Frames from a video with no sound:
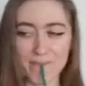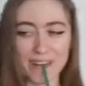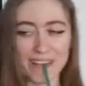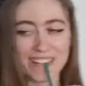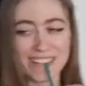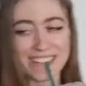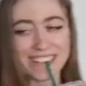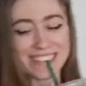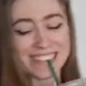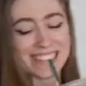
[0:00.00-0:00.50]

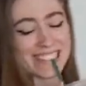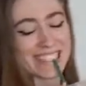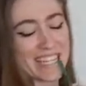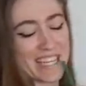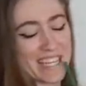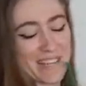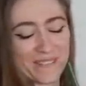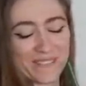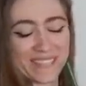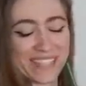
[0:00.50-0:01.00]
America's
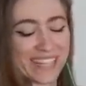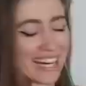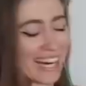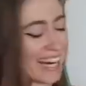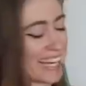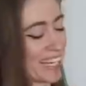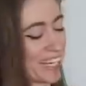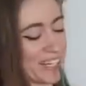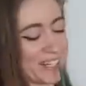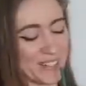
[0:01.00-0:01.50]
team.
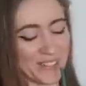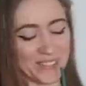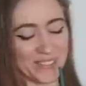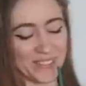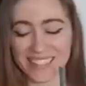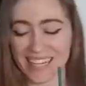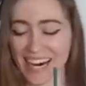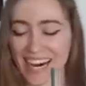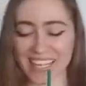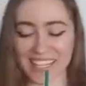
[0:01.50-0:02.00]
I know,
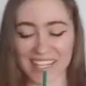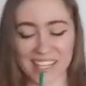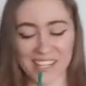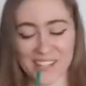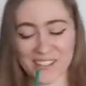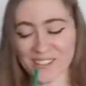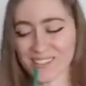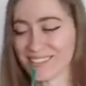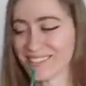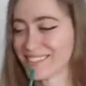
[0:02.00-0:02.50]
I
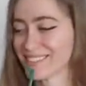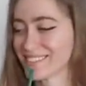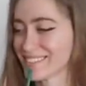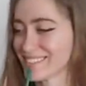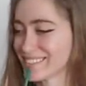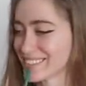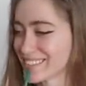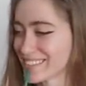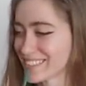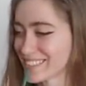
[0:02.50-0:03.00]
know.
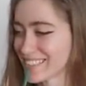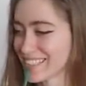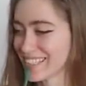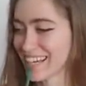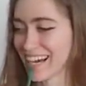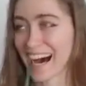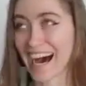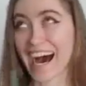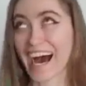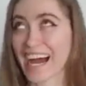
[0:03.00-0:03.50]

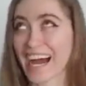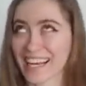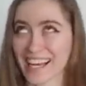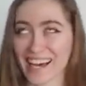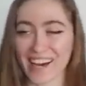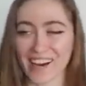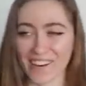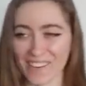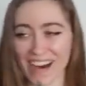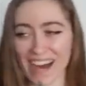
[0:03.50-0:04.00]
I
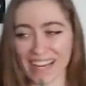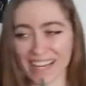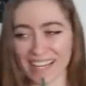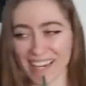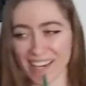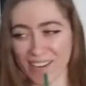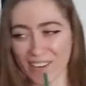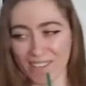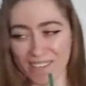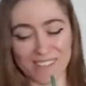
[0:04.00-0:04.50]
know, I
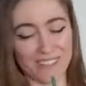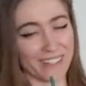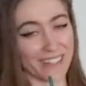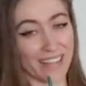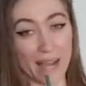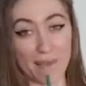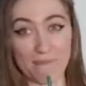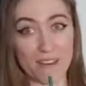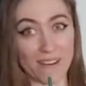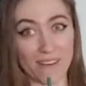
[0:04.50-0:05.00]
know. Look,
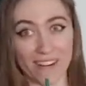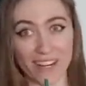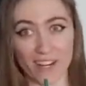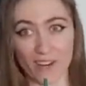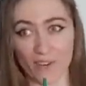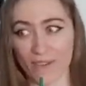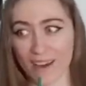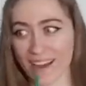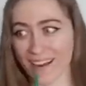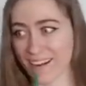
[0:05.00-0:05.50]
I'm very
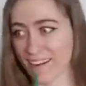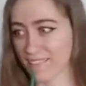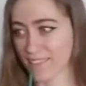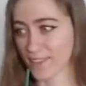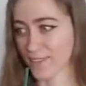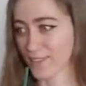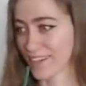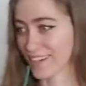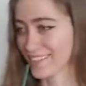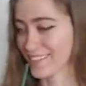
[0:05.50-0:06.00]
aware,
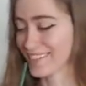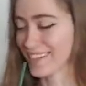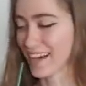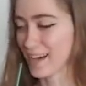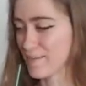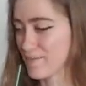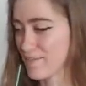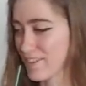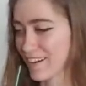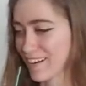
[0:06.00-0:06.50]
everyone.
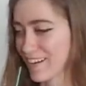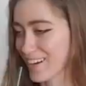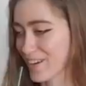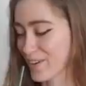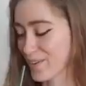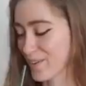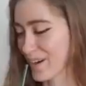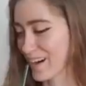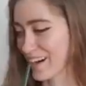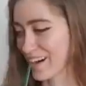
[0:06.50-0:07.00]
I'm very
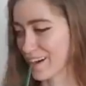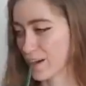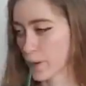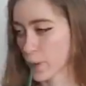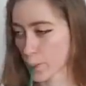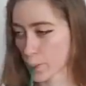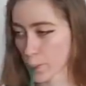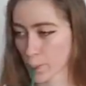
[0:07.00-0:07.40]
aware.